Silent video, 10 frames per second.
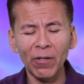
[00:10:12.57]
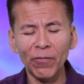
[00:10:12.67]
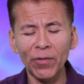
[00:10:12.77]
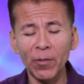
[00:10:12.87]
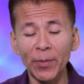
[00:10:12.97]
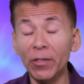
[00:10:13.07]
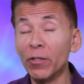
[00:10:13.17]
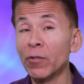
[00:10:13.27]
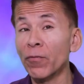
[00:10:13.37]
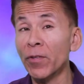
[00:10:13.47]
out fear
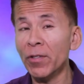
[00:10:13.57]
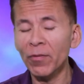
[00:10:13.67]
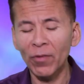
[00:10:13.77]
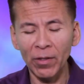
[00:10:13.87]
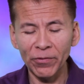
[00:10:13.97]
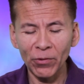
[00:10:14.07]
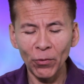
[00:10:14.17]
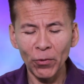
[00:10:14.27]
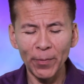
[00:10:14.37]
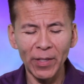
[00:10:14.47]
because fear involves
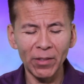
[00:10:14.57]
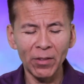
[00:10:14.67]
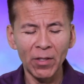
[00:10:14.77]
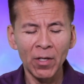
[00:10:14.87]
torment.